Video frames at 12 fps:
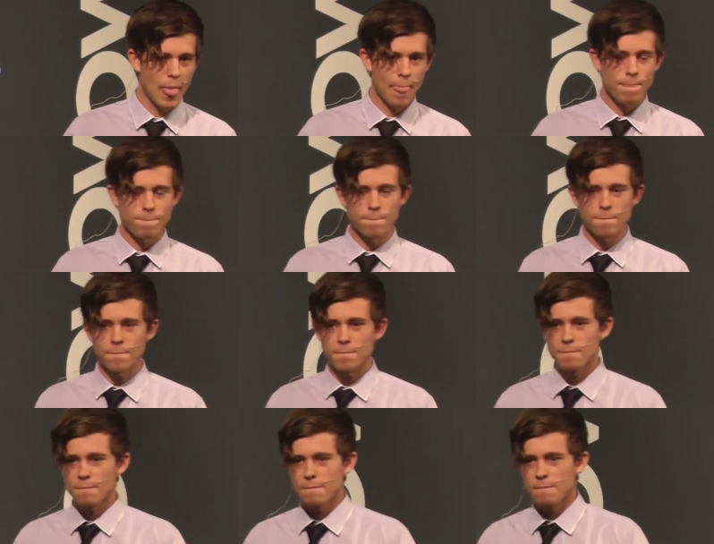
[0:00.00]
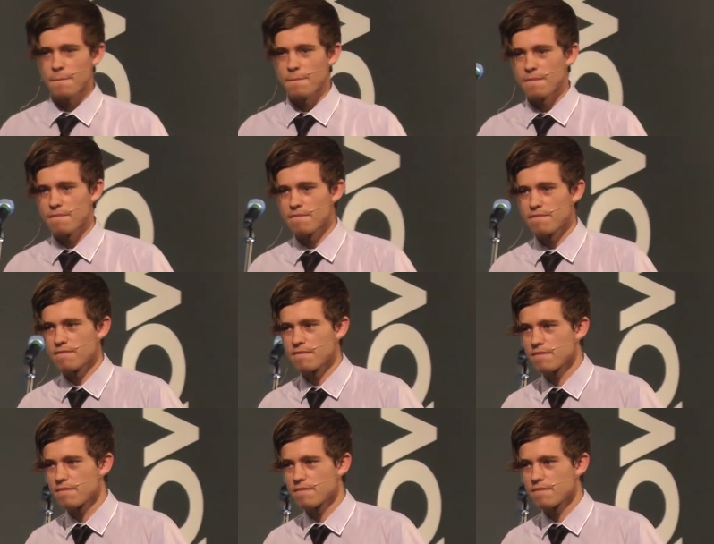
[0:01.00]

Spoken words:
Nothing is said.